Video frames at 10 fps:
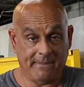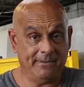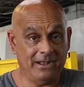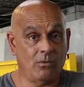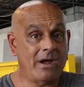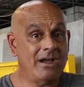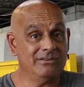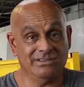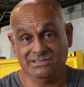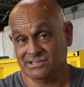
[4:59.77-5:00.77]
Maybe that
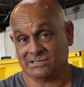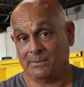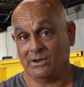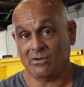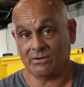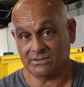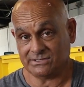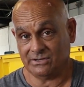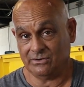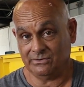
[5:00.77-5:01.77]
wire just disappeared on
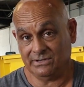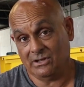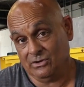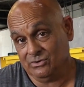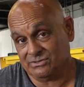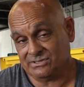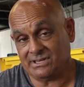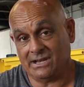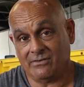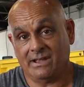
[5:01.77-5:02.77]
its own. You know, who's to
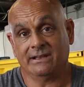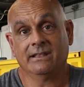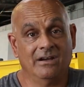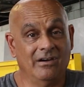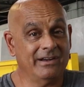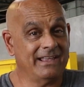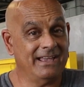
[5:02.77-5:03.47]
say, right? All right,